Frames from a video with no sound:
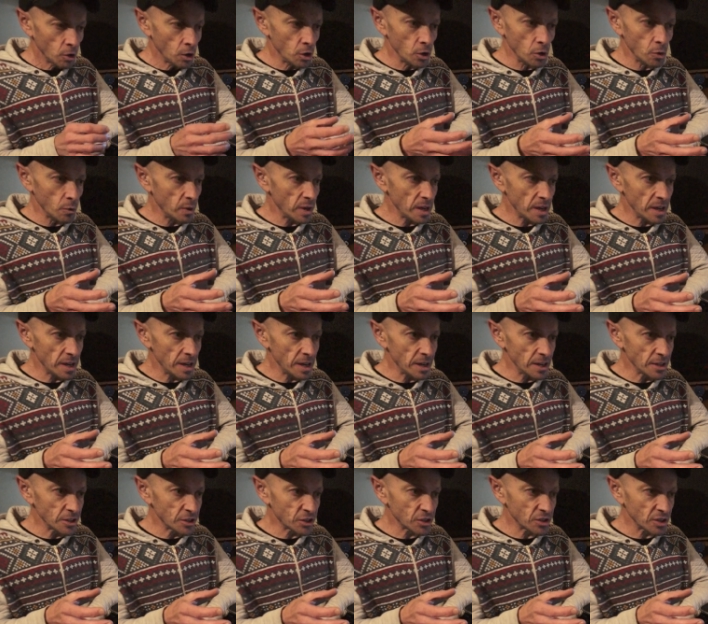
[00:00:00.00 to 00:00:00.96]
who
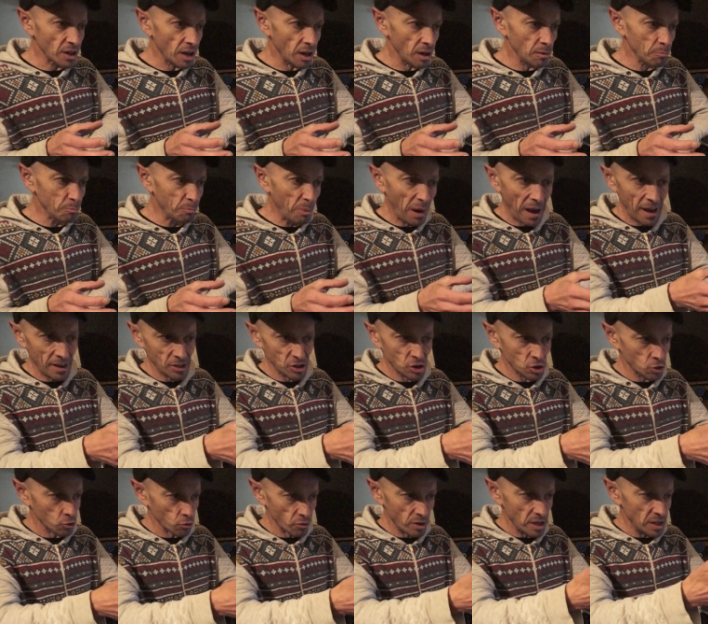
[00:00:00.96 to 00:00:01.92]
is a back
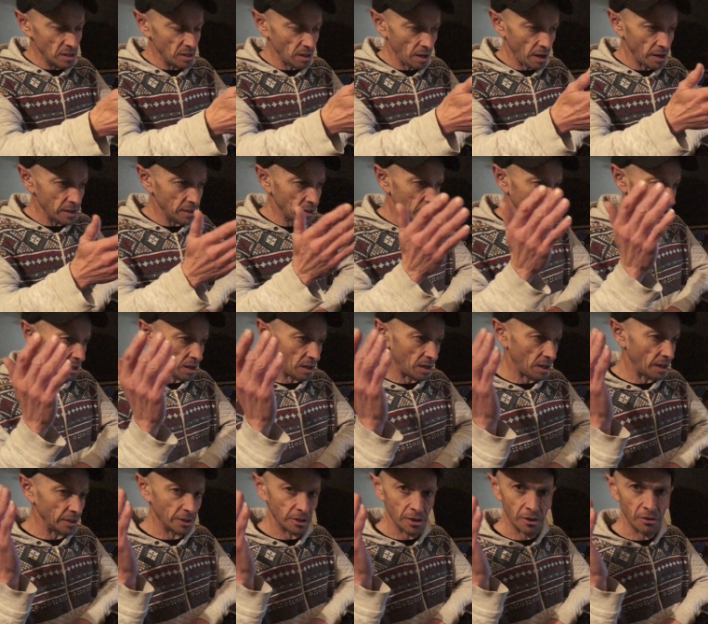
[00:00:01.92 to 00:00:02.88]
street, like,
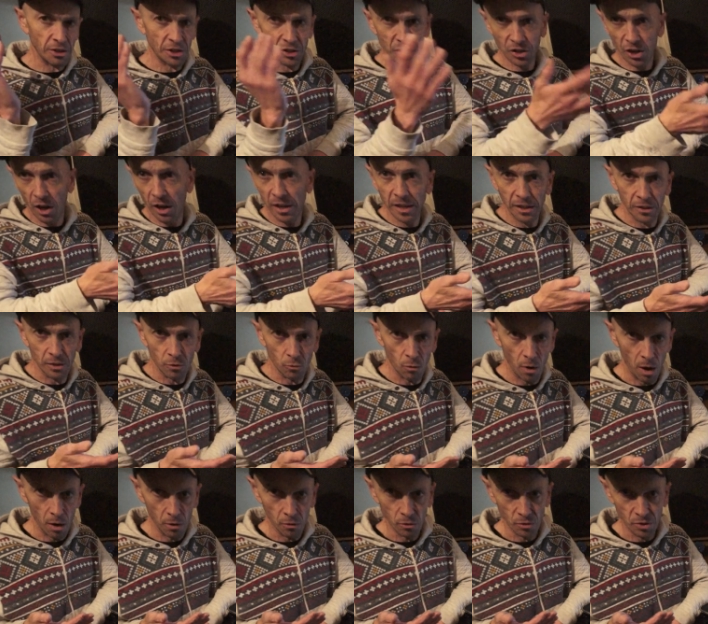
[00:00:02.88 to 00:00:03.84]
I don't know, the side of the
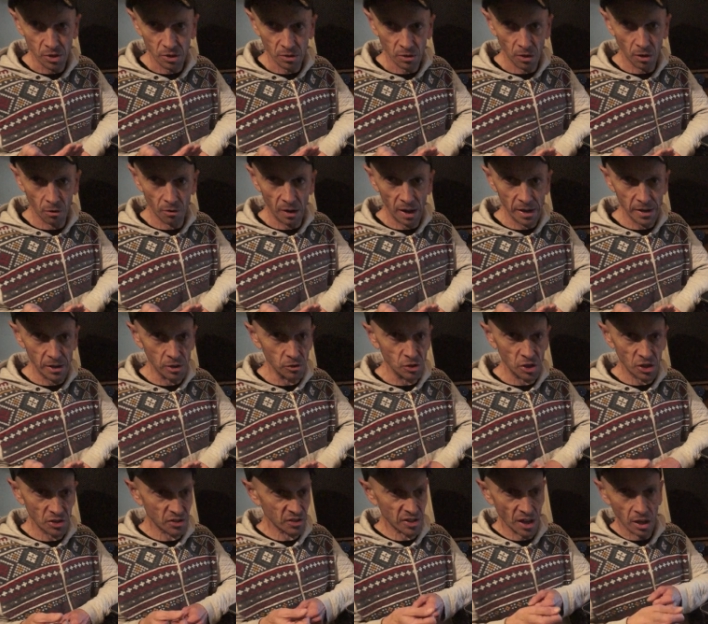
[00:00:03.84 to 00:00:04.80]
road, all right, who
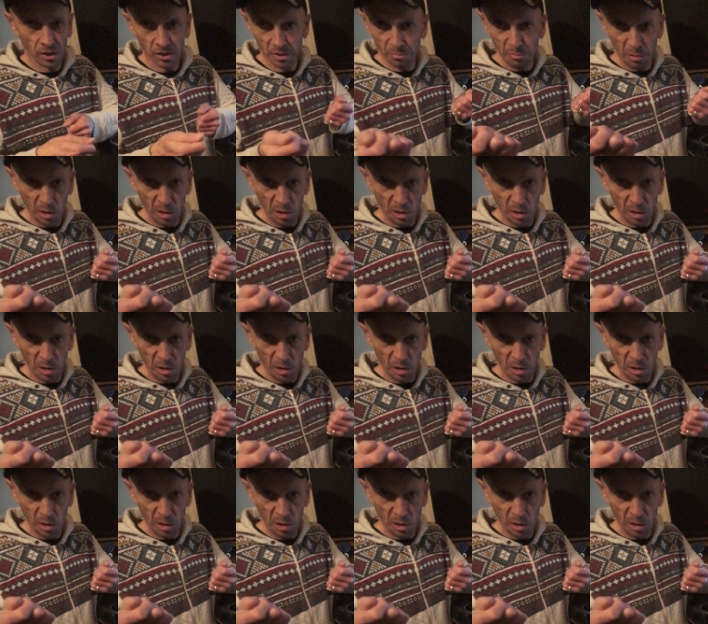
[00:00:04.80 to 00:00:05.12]
just sells